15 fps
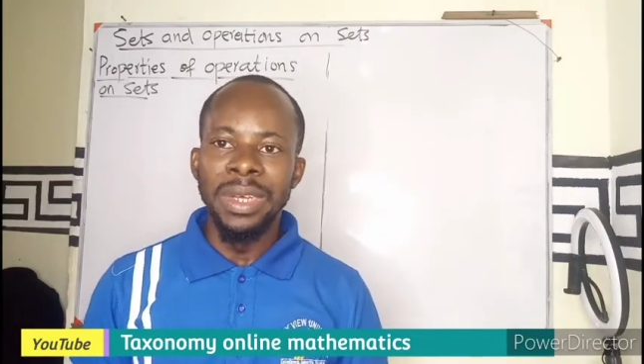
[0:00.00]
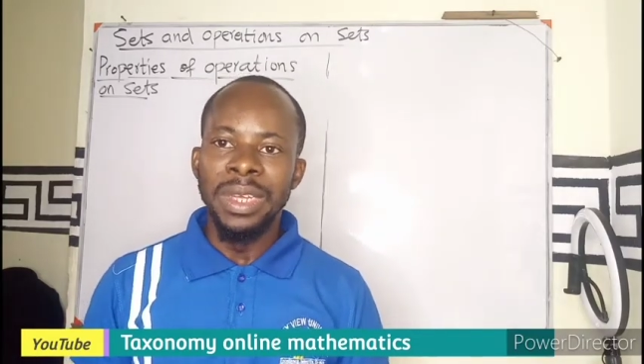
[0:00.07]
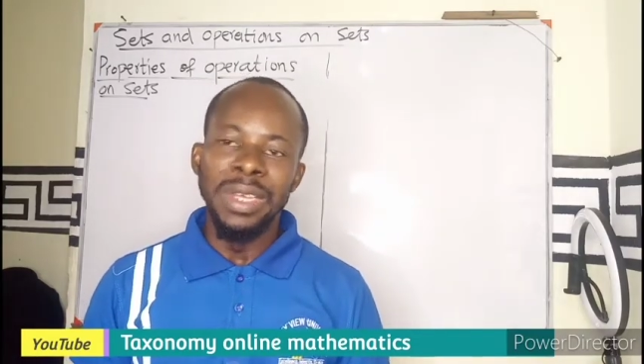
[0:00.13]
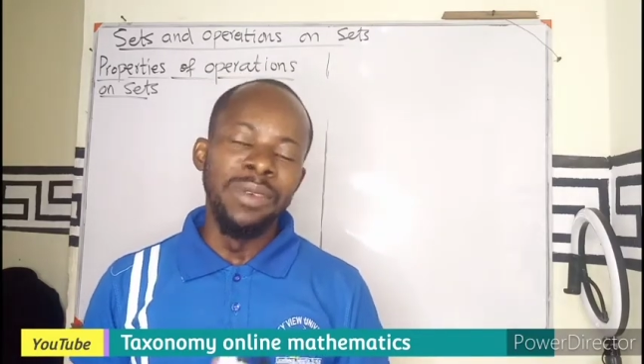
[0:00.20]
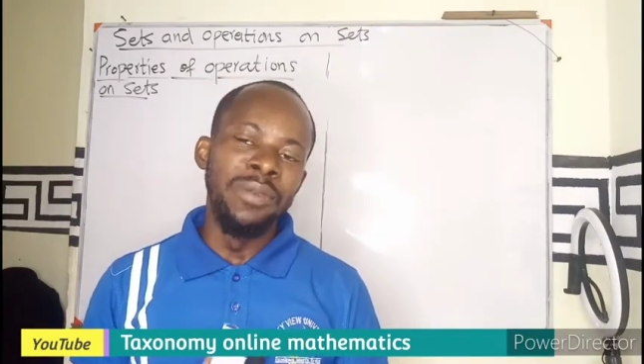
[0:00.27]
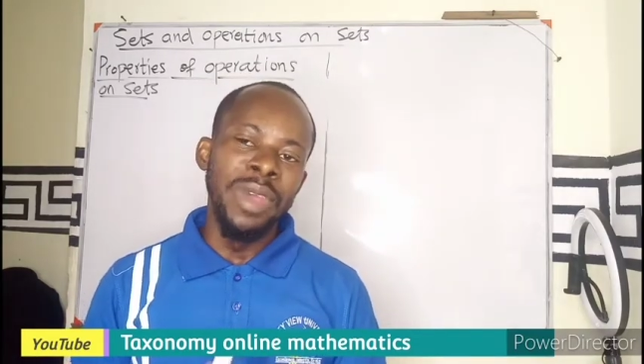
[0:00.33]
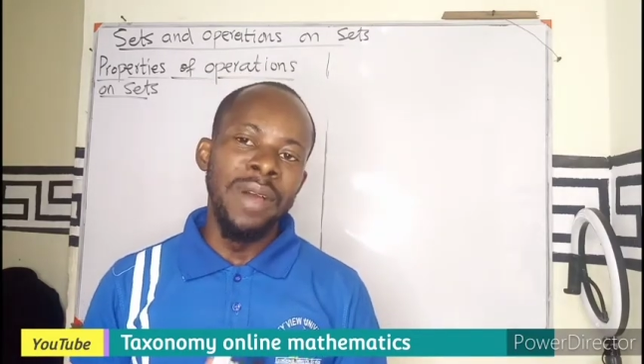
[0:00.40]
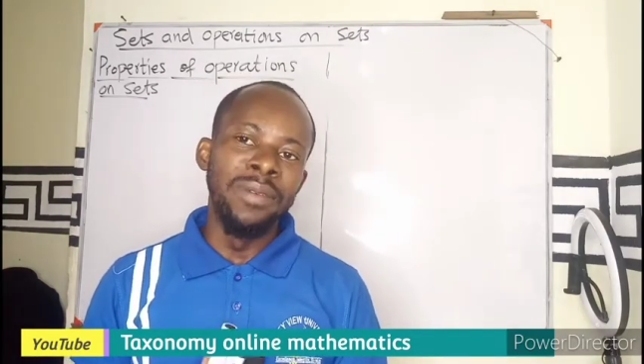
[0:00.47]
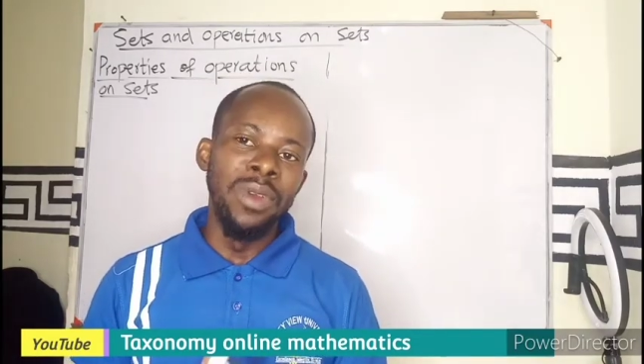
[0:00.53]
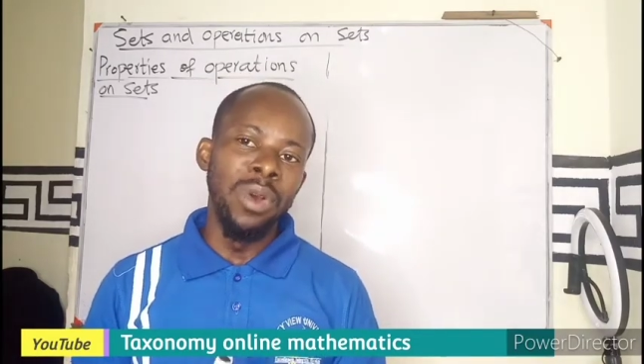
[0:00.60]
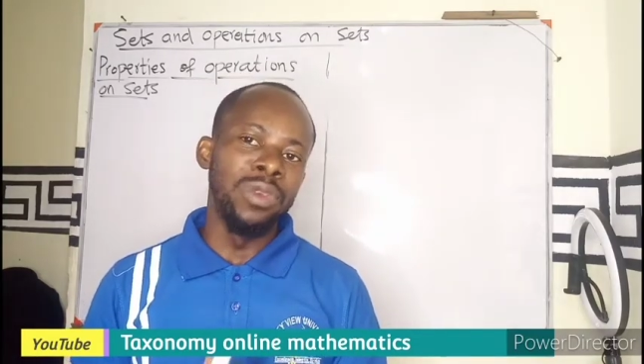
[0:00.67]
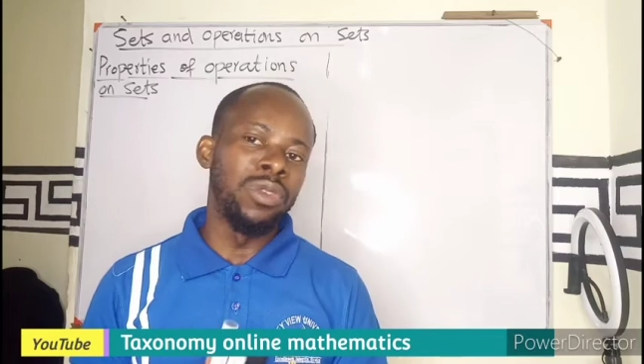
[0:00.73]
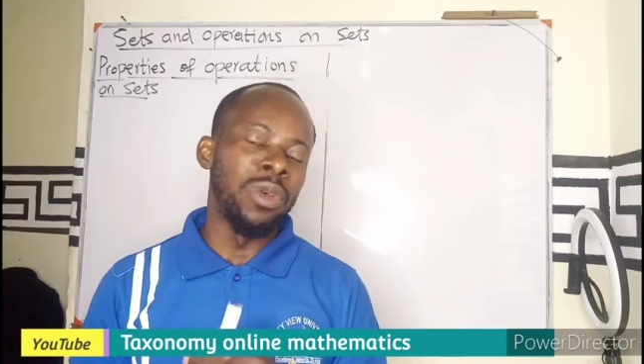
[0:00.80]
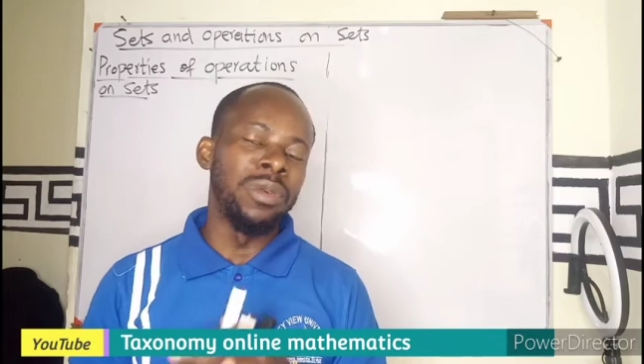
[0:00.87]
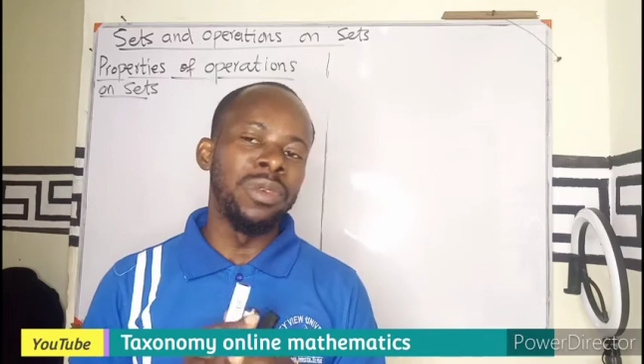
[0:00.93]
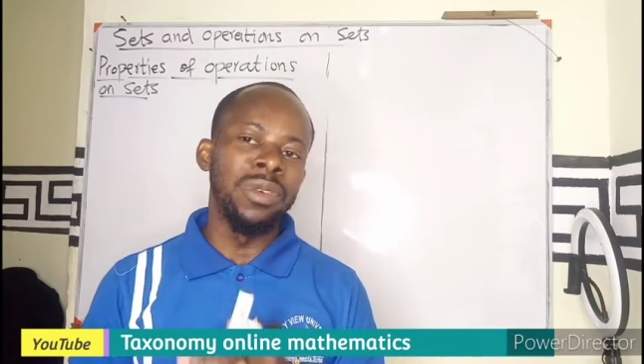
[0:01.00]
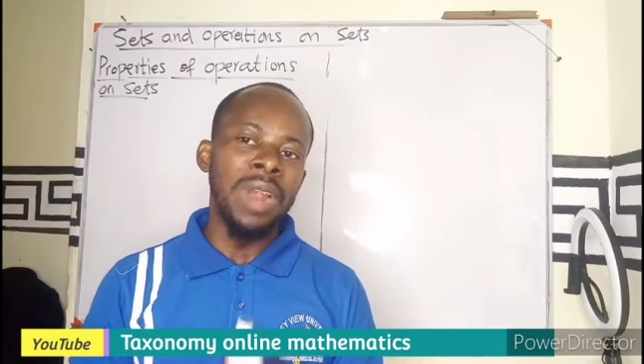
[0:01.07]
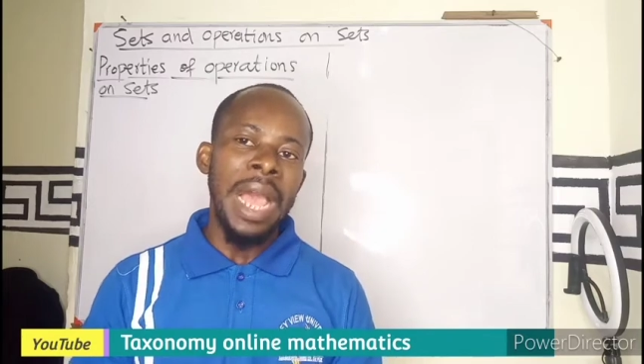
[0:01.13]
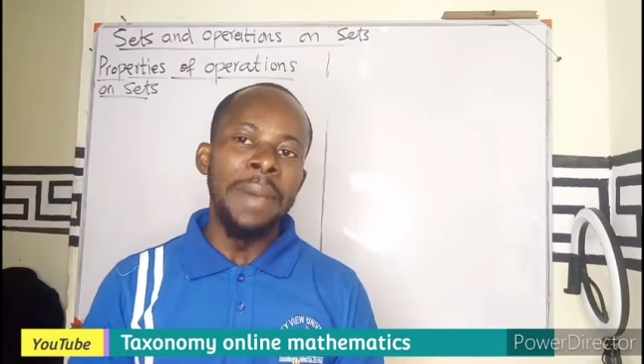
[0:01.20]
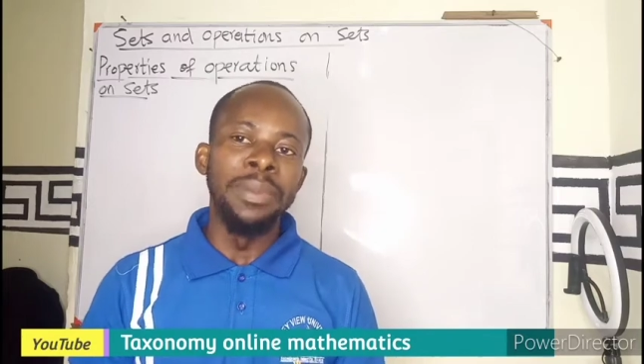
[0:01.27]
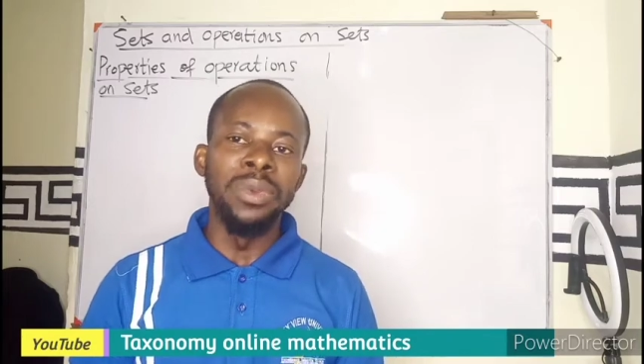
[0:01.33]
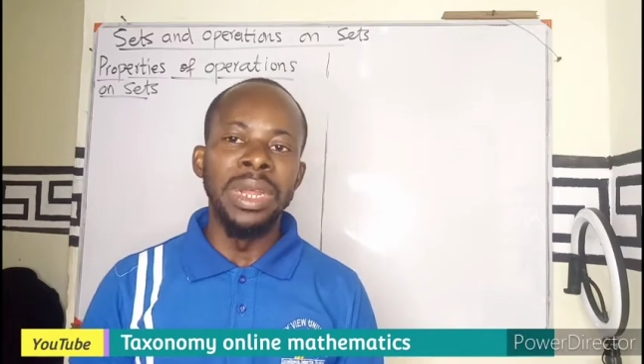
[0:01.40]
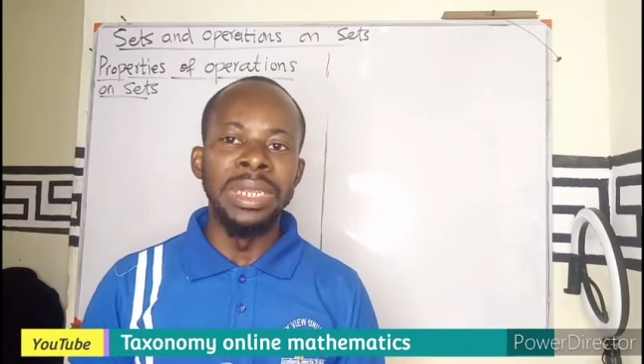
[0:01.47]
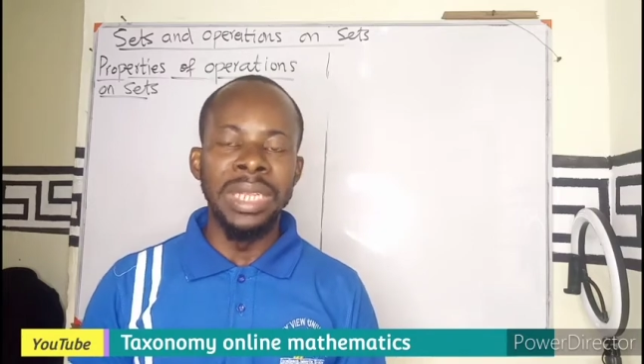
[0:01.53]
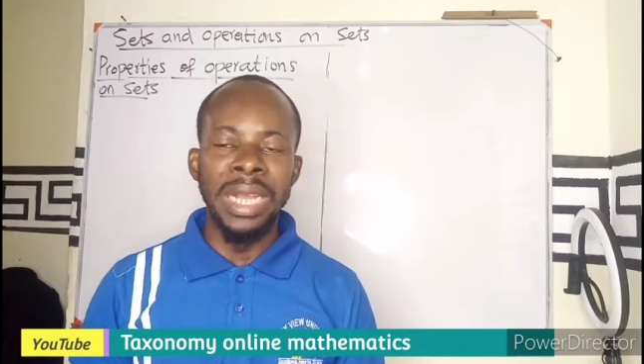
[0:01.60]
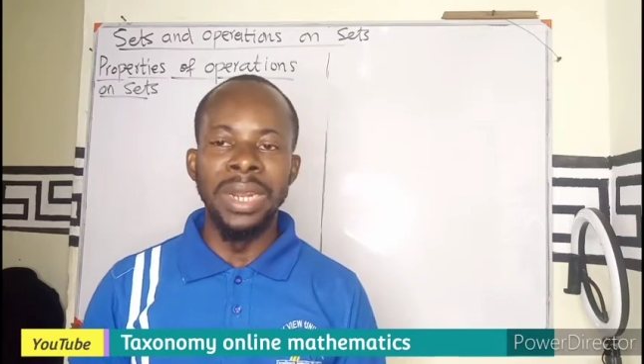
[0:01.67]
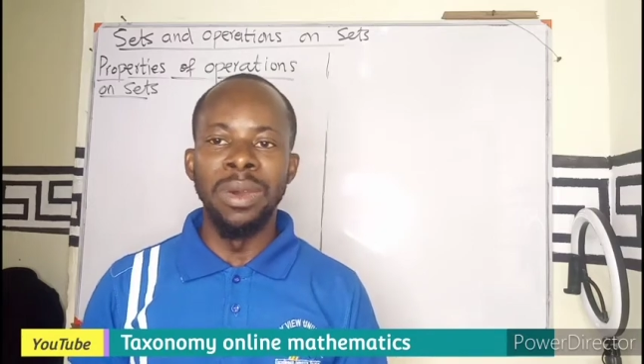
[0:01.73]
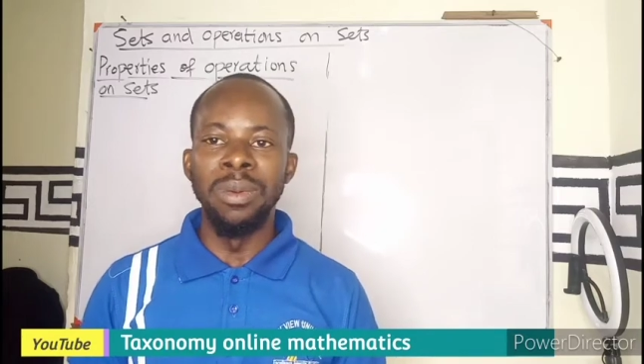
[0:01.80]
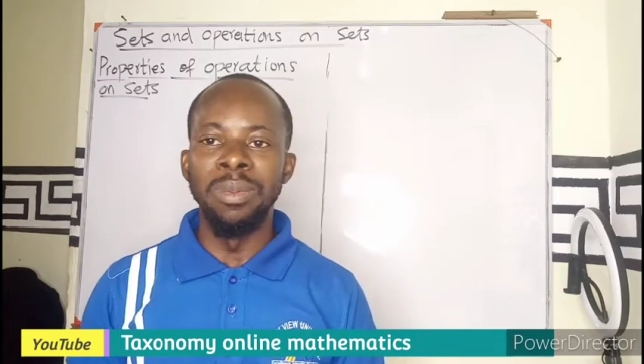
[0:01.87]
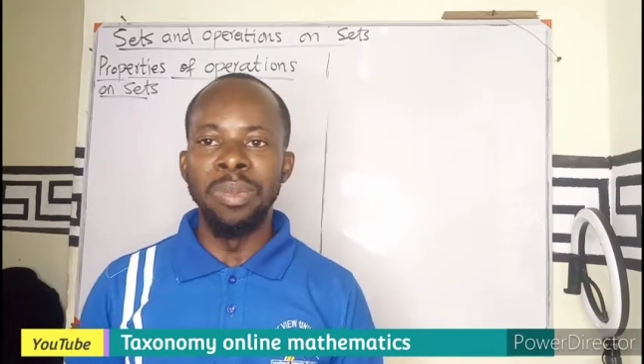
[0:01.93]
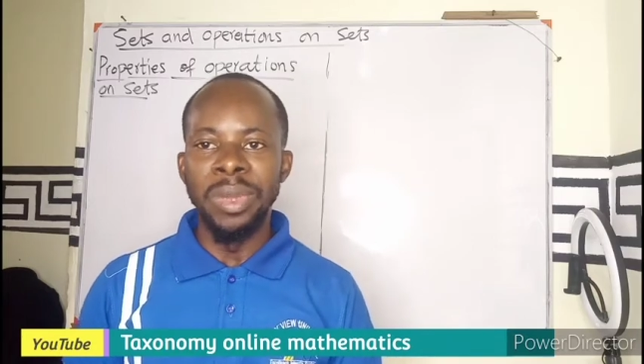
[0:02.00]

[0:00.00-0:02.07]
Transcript: If you have not subscribed to the channel,